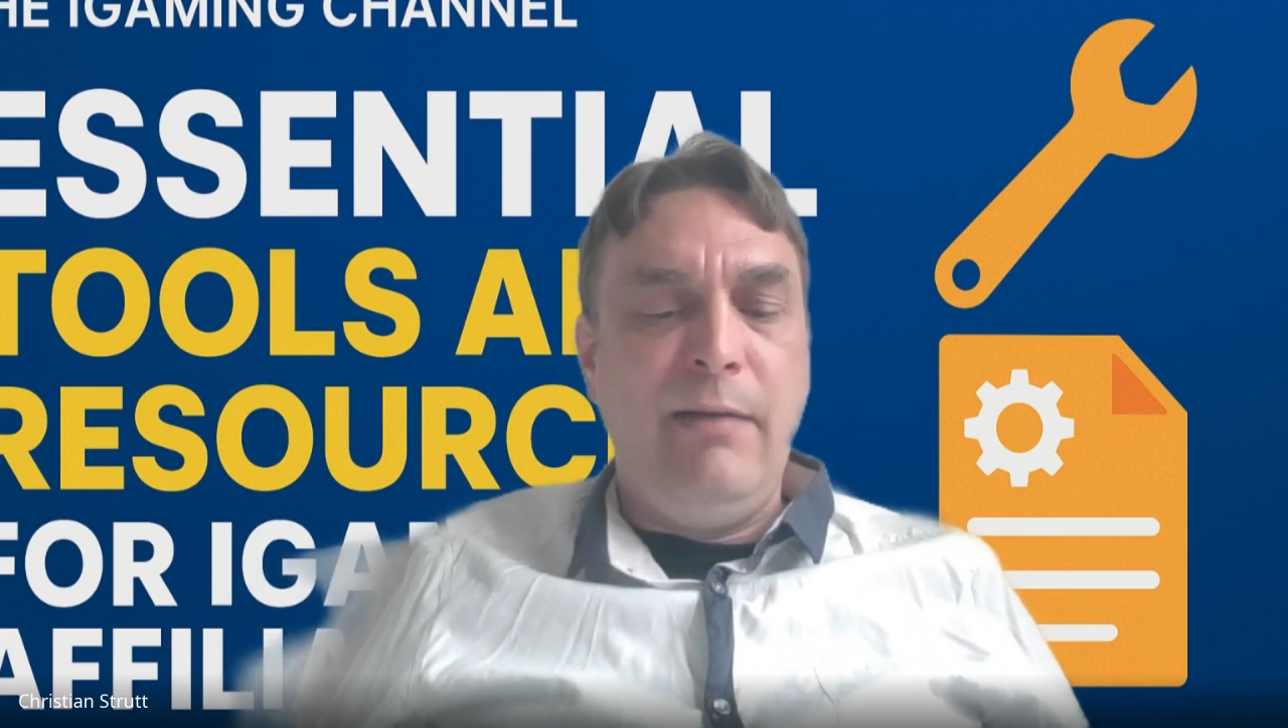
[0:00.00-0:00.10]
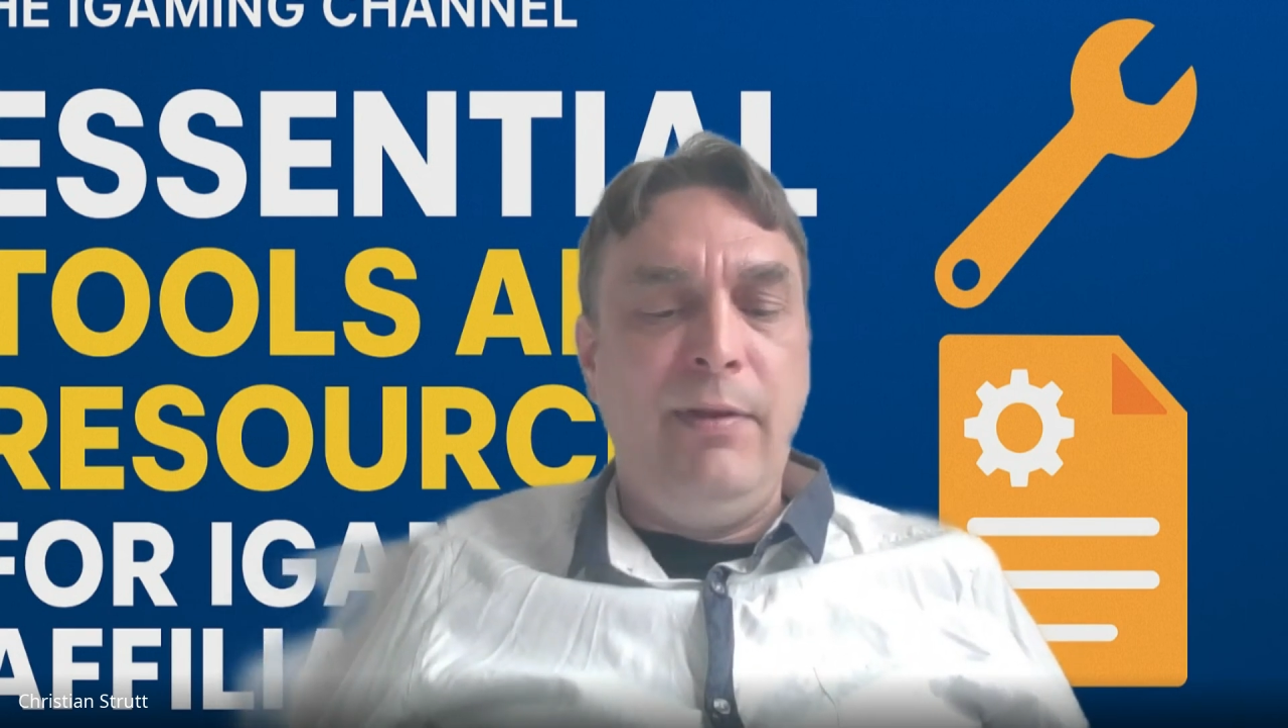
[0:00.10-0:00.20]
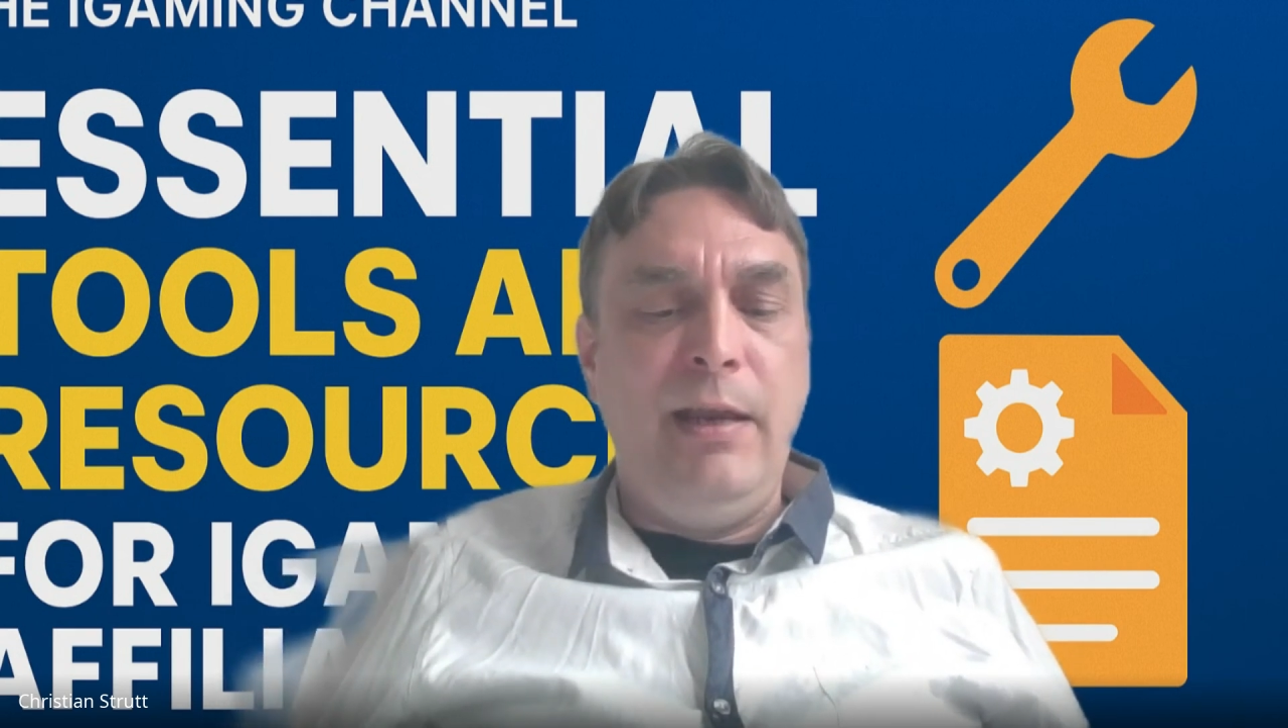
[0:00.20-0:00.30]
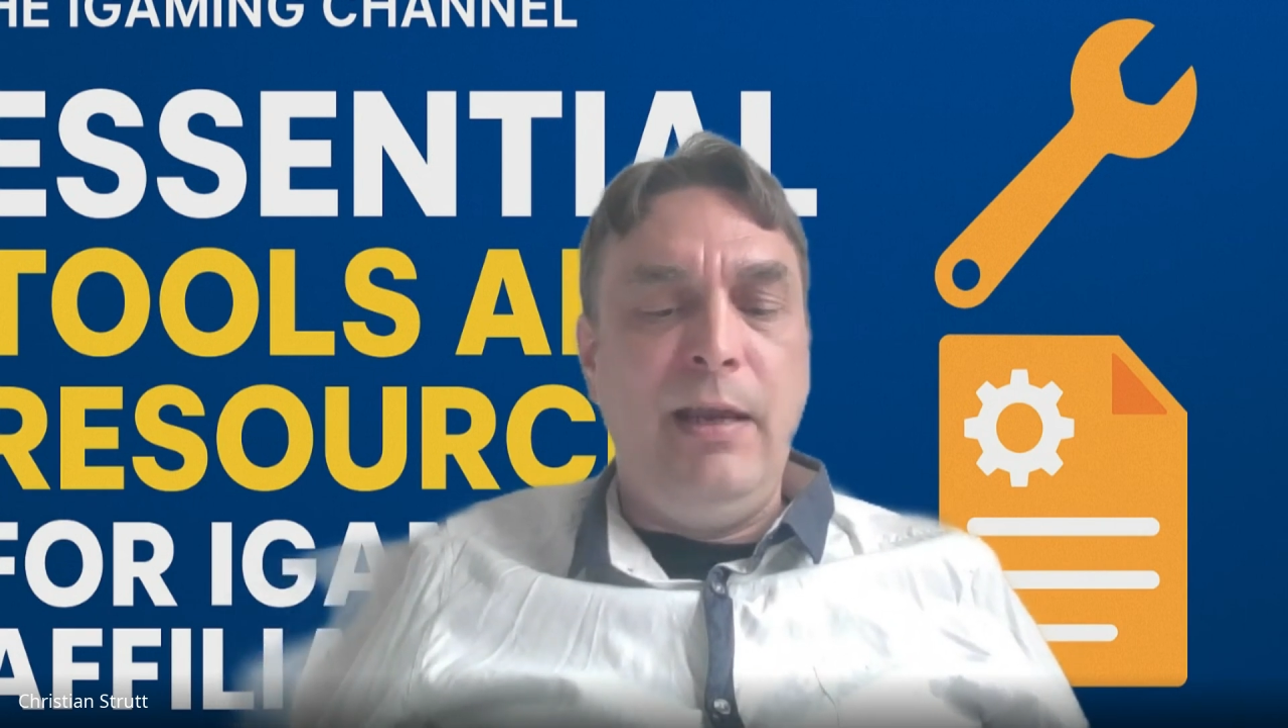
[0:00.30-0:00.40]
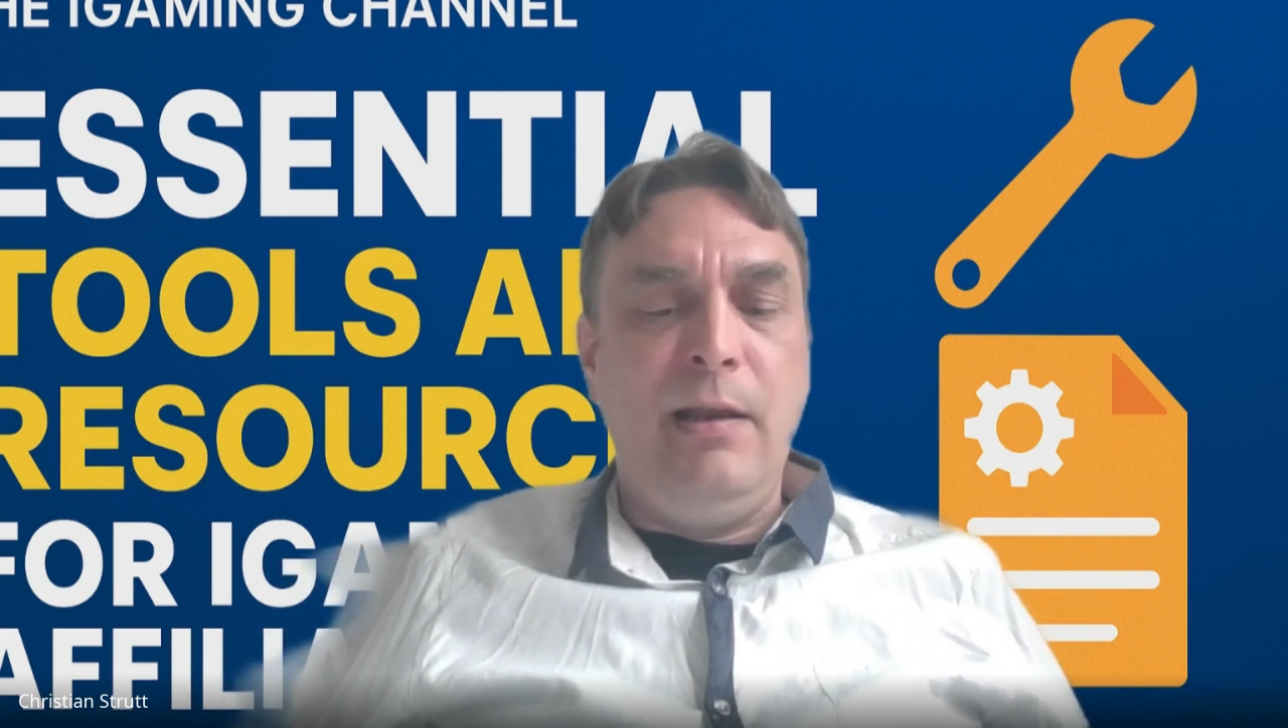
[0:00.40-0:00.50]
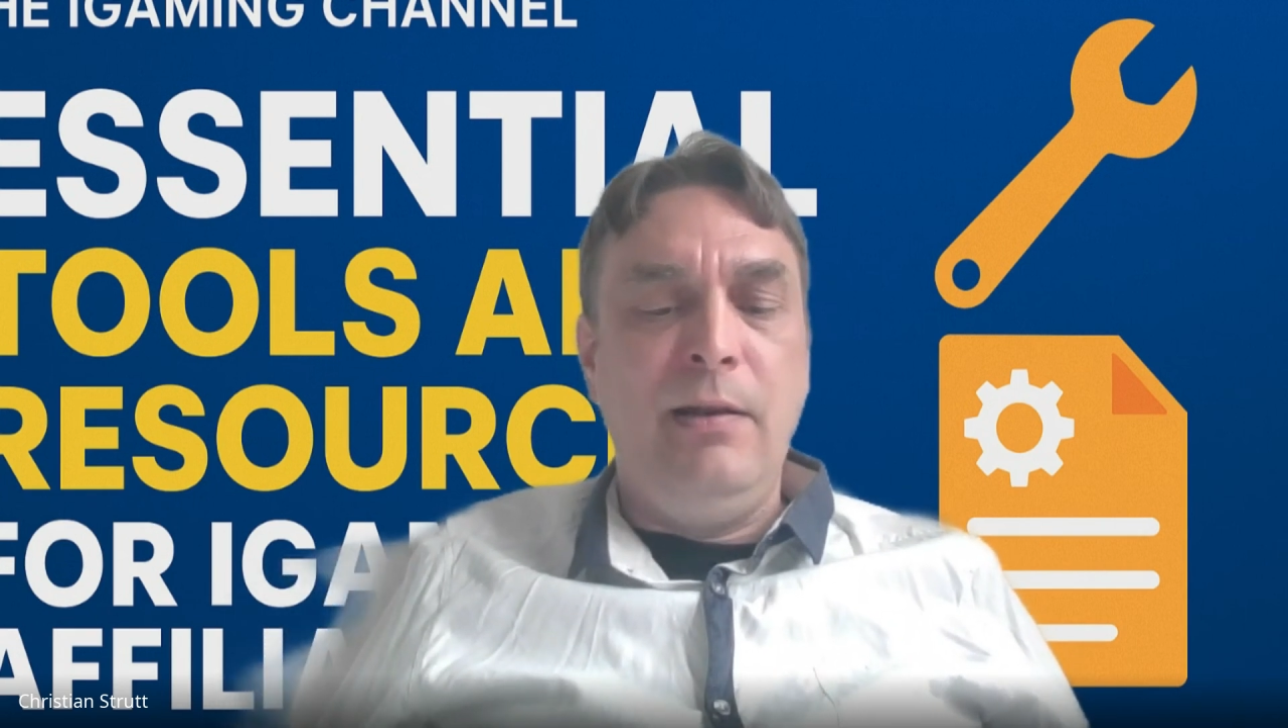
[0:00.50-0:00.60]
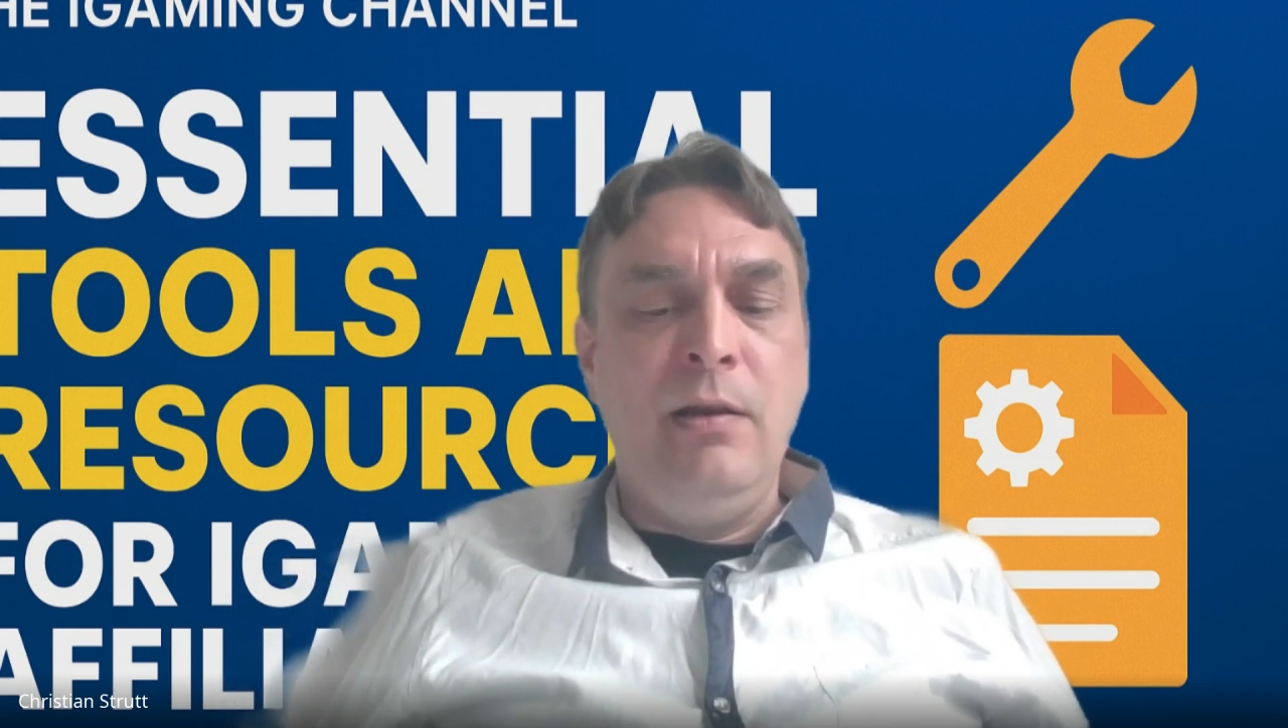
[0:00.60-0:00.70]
everything and